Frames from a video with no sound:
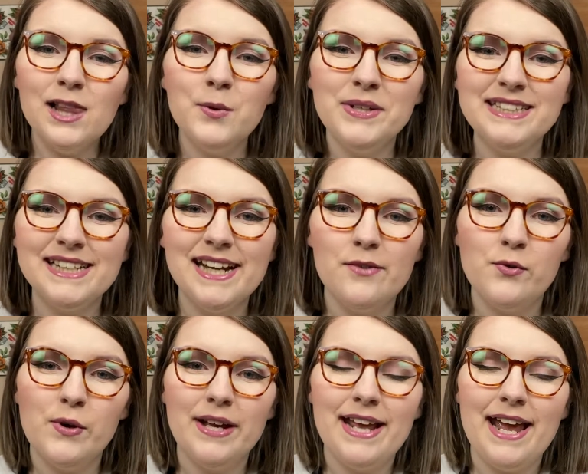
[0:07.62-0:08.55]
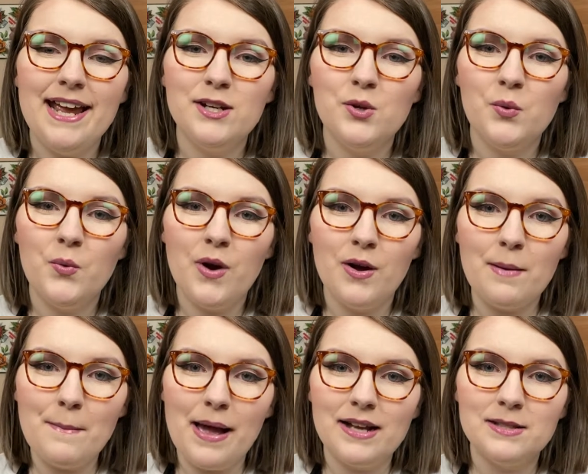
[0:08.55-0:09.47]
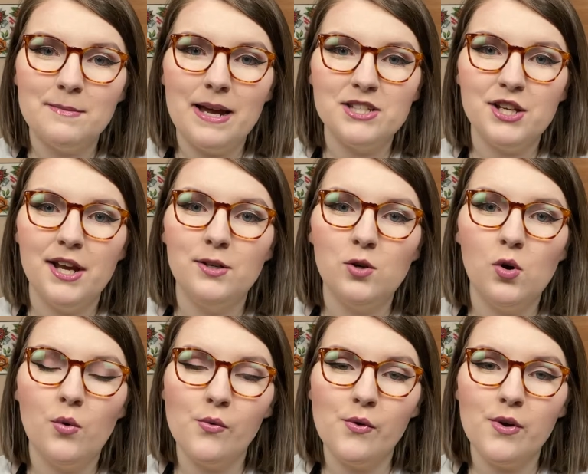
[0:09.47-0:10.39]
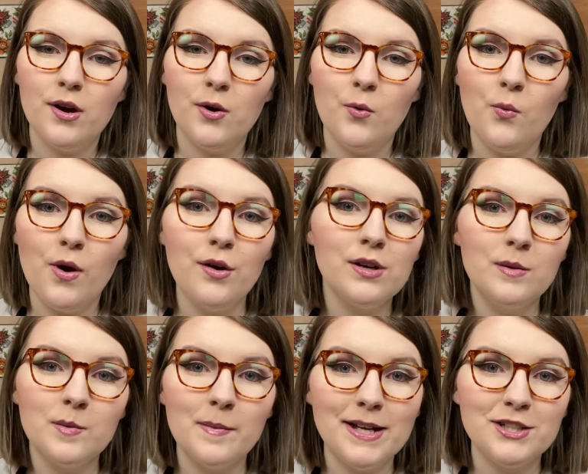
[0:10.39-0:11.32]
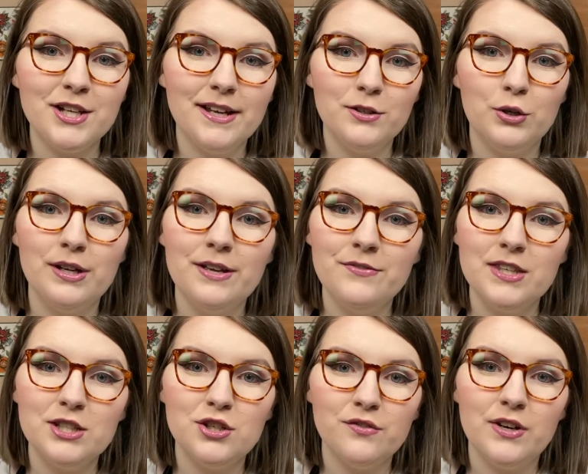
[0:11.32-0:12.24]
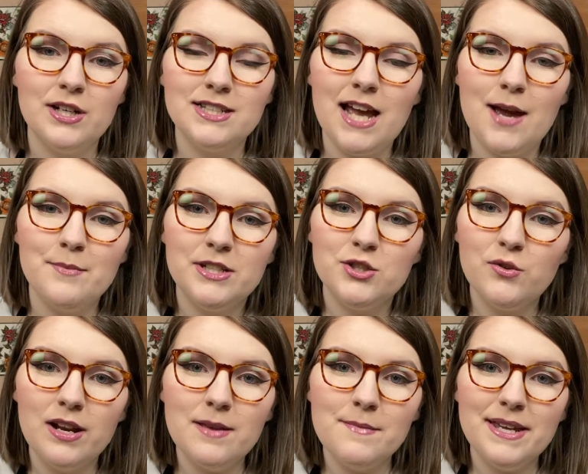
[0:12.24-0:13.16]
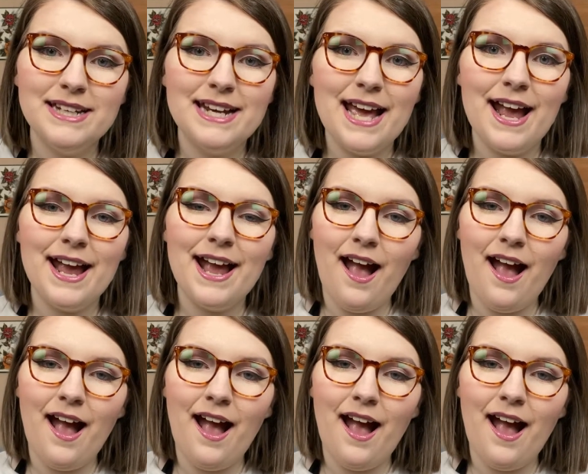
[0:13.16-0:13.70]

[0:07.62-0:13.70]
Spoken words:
insignia everyone, and welcome back to my channel, or welcome to my channel if this is your first time joining me today.